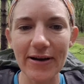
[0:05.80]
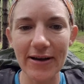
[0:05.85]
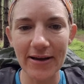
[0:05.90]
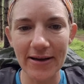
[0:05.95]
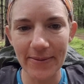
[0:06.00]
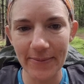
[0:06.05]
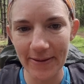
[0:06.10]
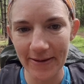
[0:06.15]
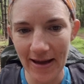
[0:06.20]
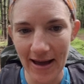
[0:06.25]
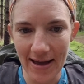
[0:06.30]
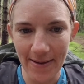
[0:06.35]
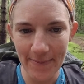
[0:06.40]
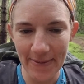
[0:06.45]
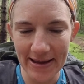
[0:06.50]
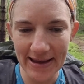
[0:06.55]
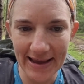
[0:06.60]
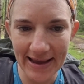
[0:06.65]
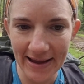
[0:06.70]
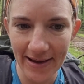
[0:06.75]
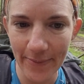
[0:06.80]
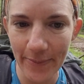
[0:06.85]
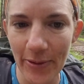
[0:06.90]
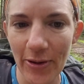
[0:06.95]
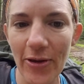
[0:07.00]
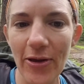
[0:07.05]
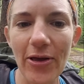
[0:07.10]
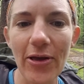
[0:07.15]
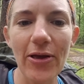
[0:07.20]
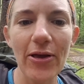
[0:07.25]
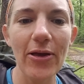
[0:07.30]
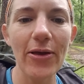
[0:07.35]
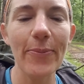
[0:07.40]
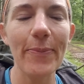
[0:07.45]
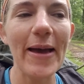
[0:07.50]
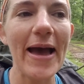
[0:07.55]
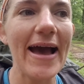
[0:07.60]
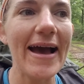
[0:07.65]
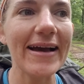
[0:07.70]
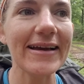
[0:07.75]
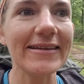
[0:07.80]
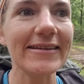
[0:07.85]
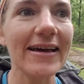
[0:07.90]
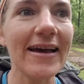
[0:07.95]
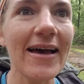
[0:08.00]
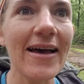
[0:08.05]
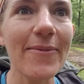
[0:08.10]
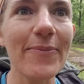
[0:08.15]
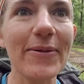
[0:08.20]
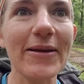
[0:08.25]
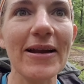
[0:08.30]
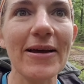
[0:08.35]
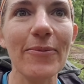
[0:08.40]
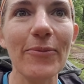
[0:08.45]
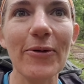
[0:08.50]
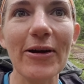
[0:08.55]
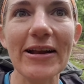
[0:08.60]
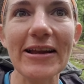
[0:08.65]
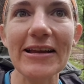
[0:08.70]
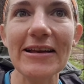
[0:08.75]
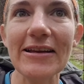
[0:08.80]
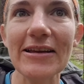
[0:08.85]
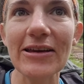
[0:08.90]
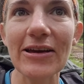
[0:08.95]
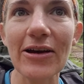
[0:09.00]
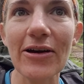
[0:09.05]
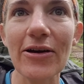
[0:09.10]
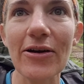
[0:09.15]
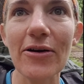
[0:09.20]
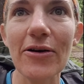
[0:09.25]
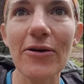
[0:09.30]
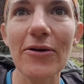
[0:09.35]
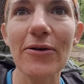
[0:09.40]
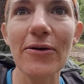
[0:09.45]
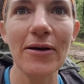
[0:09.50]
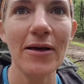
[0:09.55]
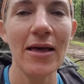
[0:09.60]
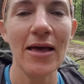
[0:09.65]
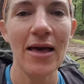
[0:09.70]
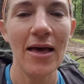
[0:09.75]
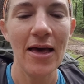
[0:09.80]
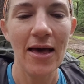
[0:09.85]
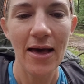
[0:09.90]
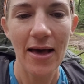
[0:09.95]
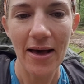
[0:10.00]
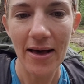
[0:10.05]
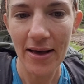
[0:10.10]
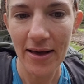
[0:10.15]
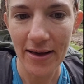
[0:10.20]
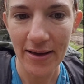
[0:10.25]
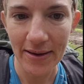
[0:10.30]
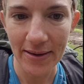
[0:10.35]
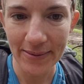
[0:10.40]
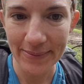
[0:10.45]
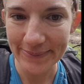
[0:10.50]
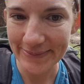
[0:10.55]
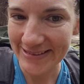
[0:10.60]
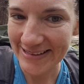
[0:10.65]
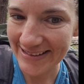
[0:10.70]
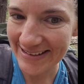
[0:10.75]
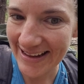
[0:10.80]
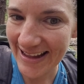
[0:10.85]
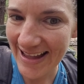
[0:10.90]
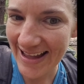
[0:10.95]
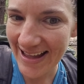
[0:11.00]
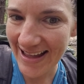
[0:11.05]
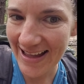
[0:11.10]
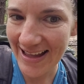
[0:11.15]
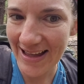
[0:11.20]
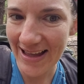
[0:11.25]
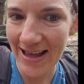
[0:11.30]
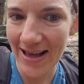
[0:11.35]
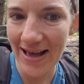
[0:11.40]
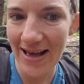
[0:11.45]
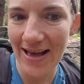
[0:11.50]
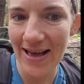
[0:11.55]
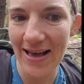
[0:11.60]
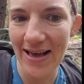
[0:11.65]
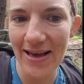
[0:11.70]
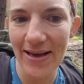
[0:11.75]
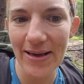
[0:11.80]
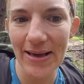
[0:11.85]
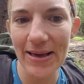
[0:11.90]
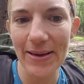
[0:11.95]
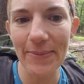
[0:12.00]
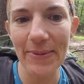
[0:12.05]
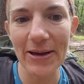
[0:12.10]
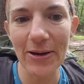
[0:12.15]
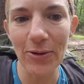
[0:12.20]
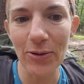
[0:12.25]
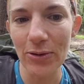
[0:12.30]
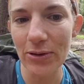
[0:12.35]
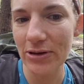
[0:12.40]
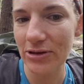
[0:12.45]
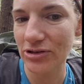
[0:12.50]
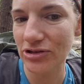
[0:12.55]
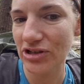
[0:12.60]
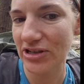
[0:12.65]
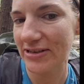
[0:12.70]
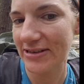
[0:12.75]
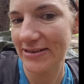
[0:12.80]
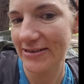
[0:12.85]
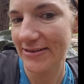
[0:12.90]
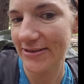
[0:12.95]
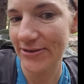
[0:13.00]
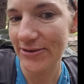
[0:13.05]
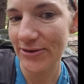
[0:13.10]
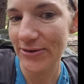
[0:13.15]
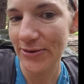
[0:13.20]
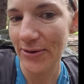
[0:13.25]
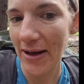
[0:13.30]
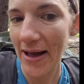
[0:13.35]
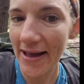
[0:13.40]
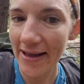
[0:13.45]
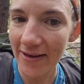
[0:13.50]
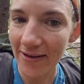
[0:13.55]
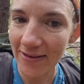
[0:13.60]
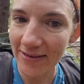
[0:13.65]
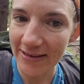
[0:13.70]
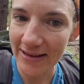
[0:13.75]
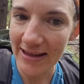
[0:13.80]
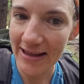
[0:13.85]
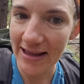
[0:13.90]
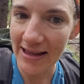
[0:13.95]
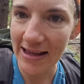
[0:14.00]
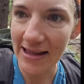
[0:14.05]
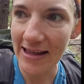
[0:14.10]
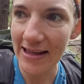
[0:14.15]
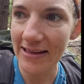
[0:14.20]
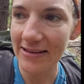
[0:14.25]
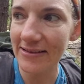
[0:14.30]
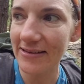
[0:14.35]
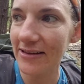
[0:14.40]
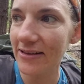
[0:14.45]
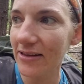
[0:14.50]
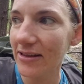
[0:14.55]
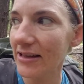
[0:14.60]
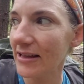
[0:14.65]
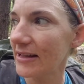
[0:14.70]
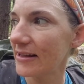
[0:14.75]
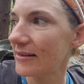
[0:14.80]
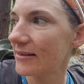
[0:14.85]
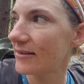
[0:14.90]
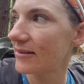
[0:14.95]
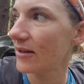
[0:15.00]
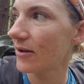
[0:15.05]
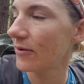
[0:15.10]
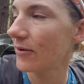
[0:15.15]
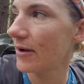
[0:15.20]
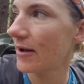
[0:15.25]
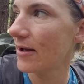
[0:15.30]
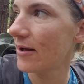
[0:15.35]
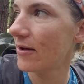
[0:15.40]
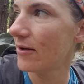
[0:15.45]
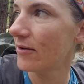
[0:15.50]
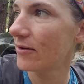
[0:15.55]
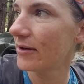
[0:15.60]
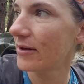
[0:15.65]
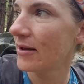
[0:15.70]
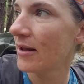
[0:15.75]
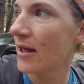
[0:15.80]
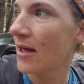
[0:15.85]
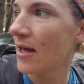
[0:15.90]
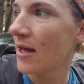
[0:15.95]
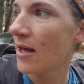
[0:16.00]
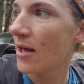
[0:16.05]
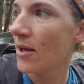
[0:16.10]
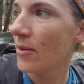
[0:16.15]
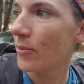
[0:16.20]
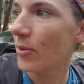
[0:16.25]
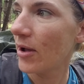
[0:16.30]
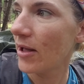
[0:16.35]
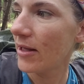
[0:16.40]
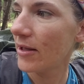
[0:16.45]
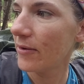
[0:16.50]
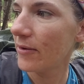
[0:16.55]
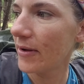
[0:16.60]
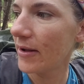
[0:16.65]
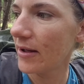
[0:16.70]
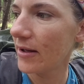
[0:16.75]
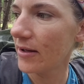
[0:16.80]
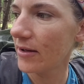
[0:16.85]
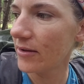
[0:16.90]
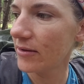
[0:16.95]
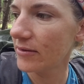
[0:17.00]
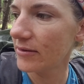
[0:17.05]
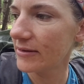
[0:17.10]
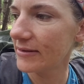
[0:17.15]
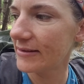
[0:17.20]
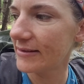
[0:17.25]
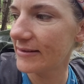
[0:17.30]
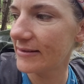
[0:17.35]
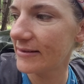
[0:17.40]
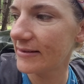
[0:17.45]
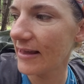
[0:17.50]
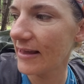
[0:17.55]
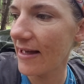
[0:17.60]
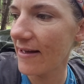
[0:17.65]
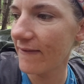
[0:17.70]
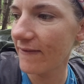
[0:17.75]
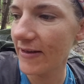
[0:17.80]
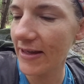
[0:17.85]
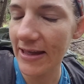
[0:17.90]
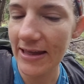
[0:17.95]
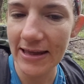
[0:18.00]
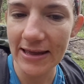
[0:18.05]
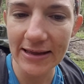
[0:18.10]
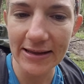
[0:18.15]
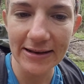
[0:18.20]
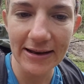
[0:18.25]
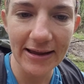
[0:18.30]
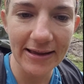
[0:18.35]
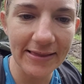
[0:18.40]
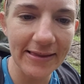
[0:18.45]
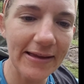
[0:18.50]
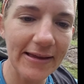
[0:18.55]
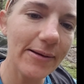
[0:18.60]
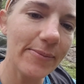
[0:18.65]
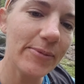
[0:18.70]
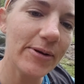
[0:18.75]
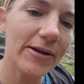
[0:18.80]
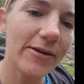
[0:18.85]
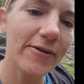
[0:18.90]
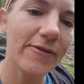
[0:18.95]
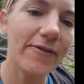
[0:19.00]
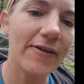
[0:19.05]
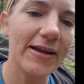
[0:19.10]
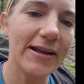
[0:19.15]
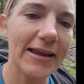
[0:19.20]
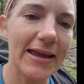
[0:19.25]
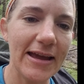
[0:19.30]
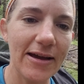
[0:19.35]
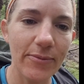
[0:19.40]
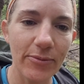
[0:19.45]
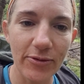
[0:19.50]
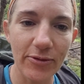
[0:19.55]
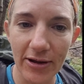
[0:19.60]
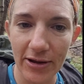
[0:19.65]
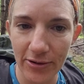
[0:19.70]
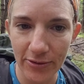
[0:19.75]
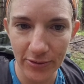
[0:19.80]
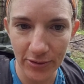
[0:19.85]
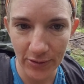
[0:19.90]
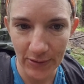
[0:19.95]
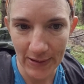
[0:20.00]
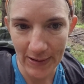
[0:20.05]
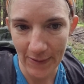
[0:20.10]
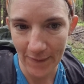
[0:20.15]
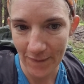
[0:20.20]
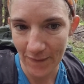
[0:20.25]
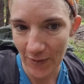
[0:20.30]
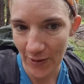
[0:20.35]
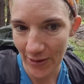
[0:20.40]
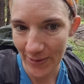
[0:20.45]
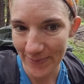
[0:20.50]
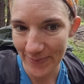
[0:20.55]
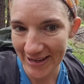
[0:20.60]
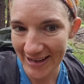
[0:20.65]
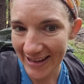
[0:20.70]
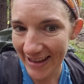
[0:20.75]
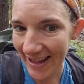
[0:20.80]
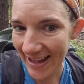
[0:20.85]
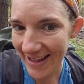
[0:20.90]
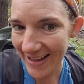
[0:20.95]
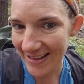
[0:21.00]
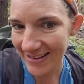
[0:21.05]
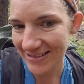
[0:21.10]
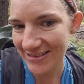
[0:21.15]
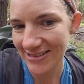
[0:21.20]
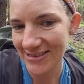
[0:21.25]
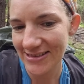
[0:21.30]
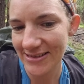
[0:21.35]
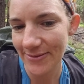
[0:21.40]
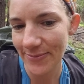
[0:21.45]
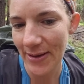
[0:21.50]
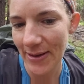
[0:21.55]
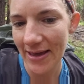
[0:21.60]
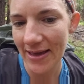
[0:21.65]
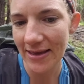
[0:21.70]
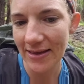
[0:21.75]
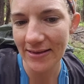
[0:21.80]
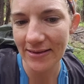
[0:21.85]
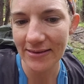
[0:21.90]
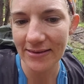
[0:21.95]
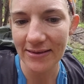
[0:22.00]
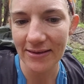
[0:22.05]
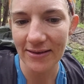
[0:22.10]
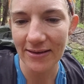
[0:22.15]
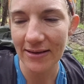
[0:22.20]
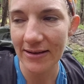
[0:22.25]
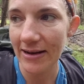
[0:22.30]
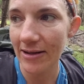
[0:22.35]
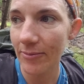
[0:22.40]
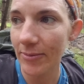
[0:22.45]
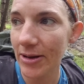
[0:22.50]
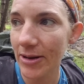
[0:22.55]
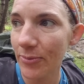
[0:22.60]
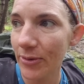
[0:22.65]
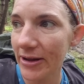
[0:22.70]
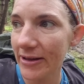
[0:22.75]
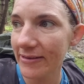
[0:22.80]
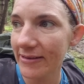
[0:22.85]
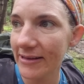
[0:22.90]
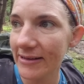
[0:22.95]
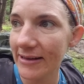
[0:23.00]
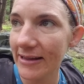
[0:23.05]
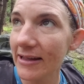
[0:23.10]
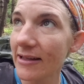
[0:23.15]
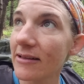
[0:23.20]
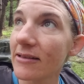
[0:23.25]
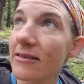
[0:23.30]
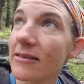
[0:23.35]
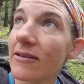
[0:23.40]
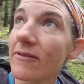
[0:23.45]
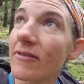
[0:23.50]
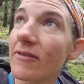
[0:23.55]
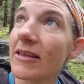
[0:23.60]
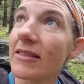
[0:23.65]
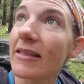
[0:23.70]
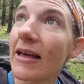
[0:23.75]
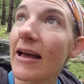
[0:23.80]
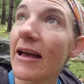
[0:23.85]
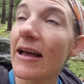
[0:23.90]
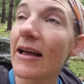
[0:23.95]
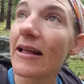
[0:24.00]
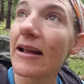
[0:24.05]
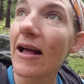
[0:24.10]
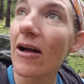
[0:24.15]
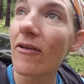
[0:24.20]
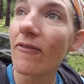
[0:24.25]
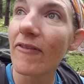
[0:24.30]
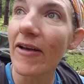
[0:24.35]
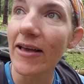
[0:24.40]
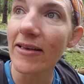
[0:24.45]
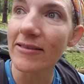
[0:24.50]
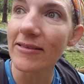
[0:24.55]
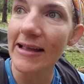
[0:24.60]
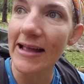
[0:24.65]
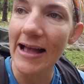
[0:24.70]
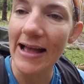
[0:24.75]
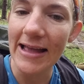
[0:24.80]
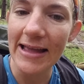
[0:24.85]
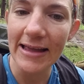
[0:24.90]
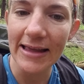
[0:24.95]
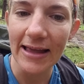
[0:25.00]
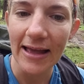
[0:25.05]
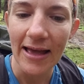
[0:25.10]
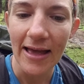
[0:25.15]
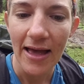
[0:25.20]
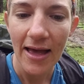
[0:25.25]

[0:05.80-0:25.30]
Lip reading: I got my camp all packed up and I'm ready to go. Today, my goal is just to hike all day until it gets probably around 7, and then I'm gonna find camp. So I don't know how far I'm gonna get. It just depends on how many breaks I take and stuff like that, how fast I hike.